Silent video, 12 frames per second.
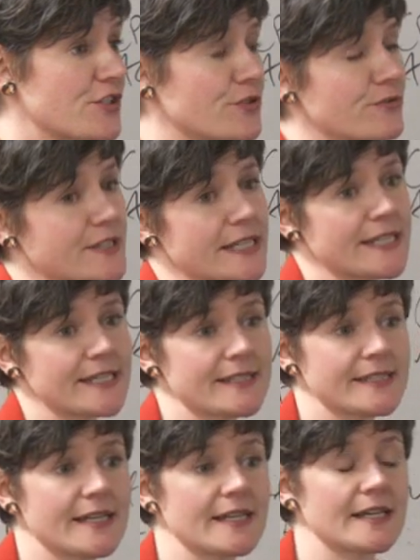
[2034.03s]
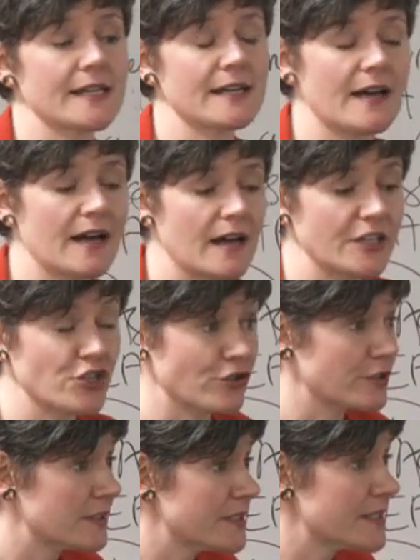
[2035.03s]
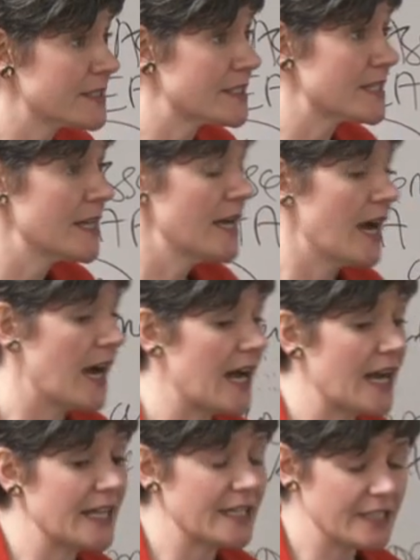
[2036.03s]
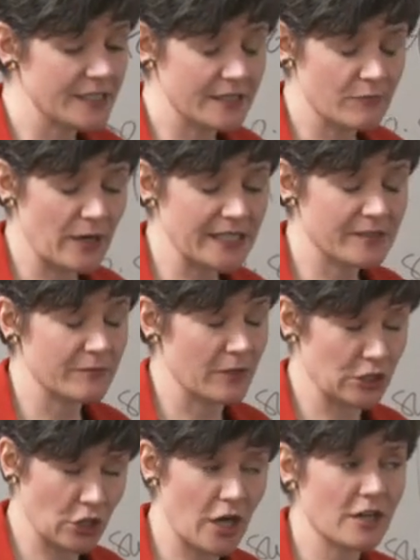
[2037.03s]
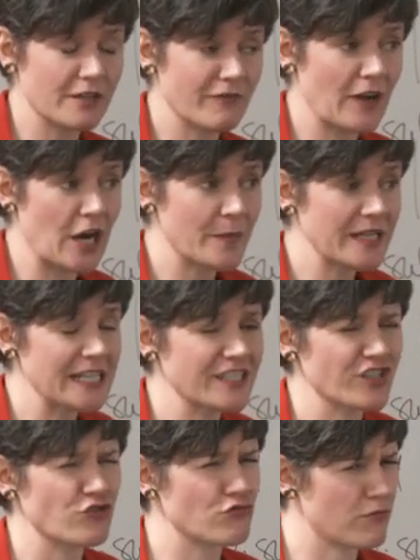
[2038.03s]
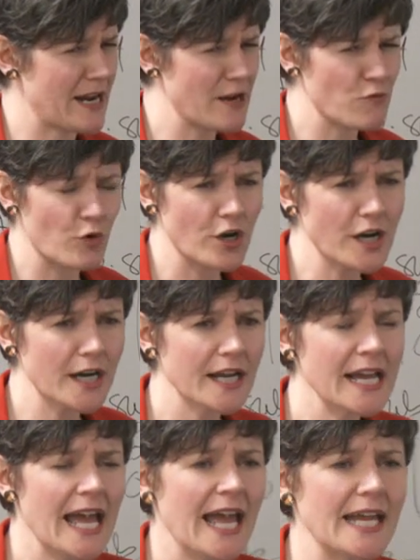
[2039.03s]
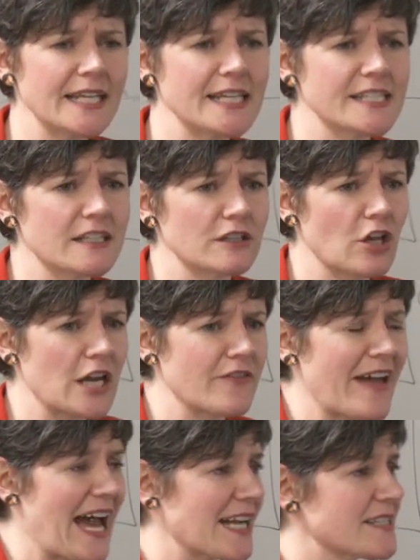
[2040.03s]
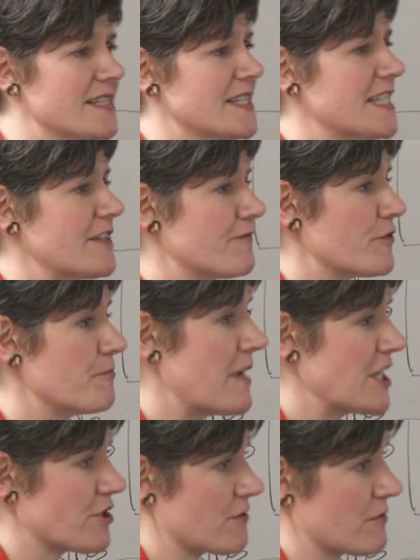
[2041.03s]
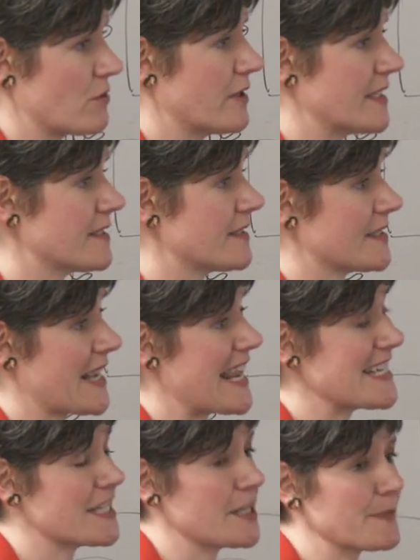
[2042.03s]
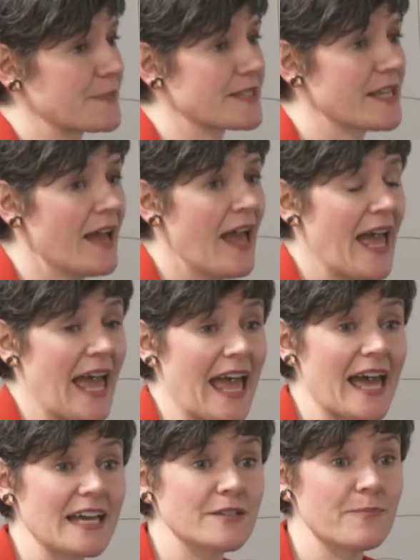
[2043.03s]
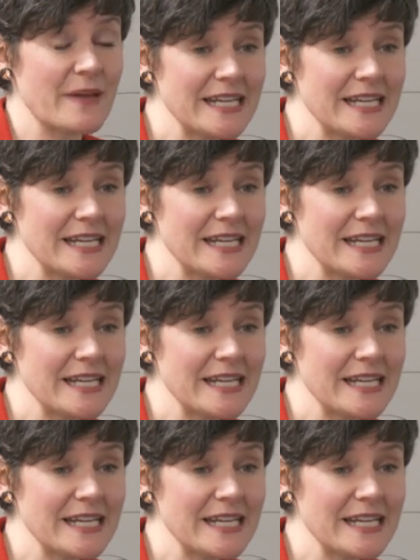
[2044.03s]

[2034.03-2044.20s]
Souza is a, a journalist. Uh, he writes a lot on environment. He does great work, and he did a lot of access to information requests, ATIPs, And